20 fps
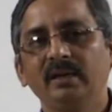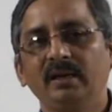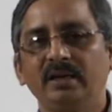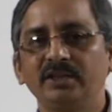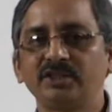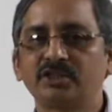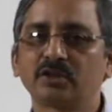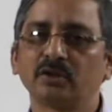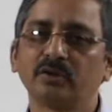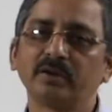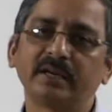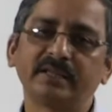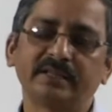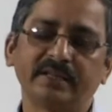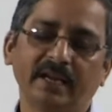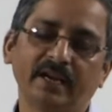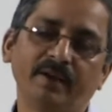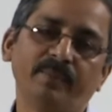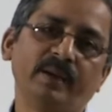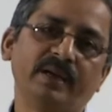storage
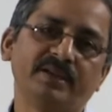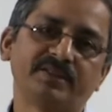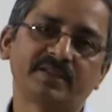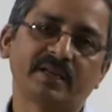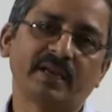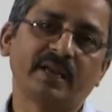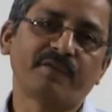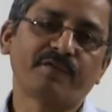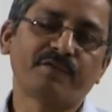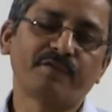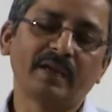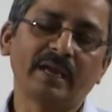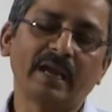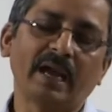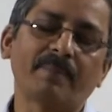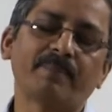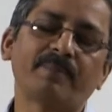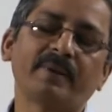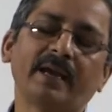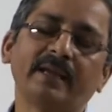elements. If we
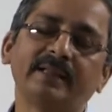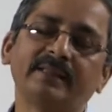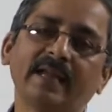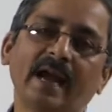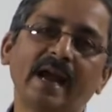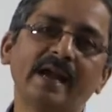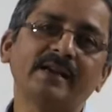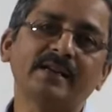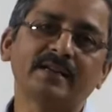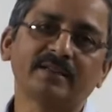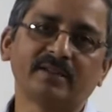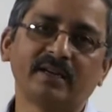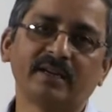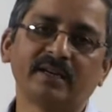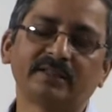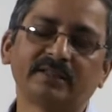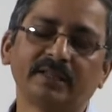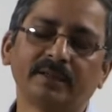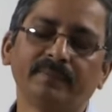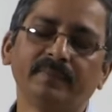apply that
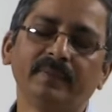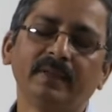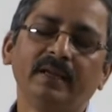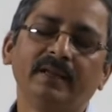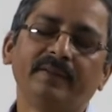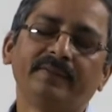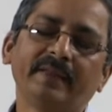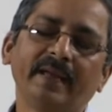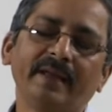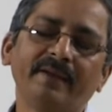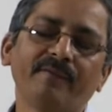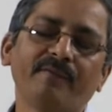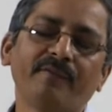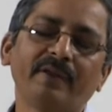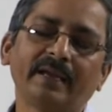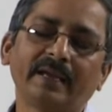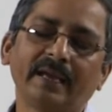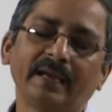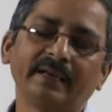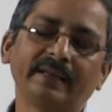algorithm, then we
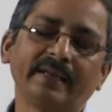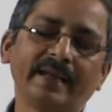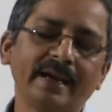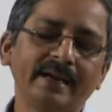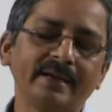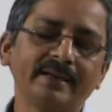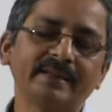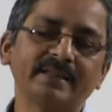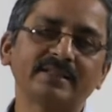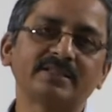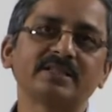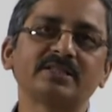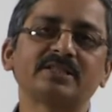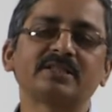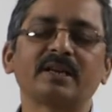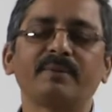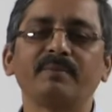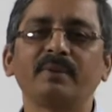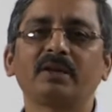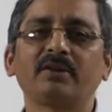can get the
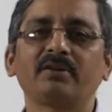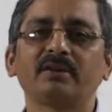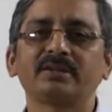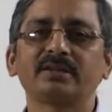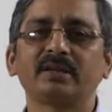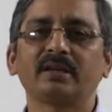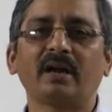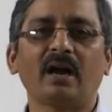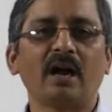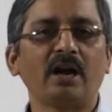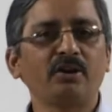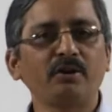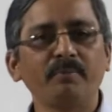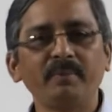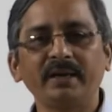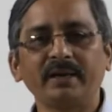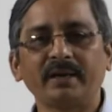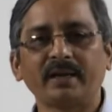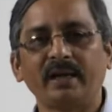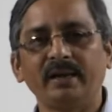system equation
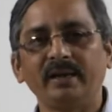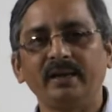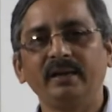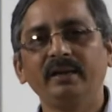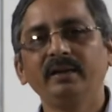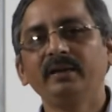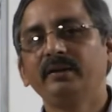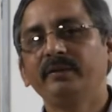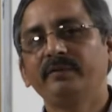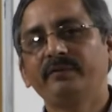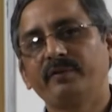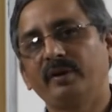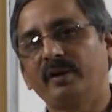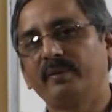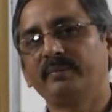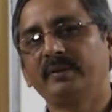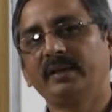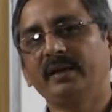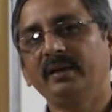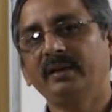automatically
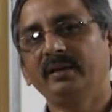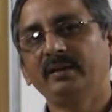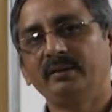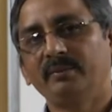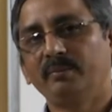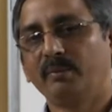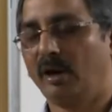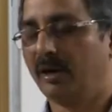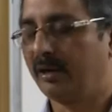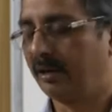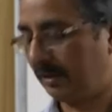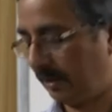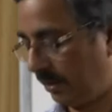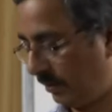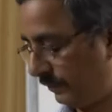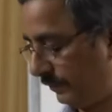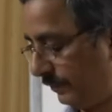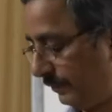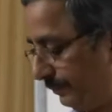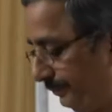from the bond
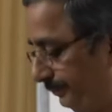graph.